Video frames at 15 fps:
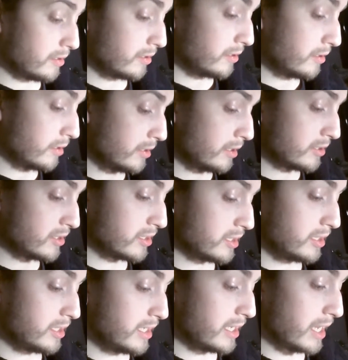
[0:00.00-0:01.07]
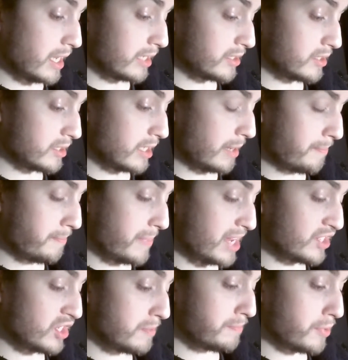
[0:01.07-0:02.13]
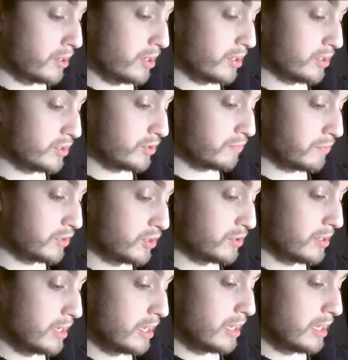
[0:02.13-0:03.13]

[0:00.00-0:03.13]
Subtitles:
Let's see, he has a magic pass, which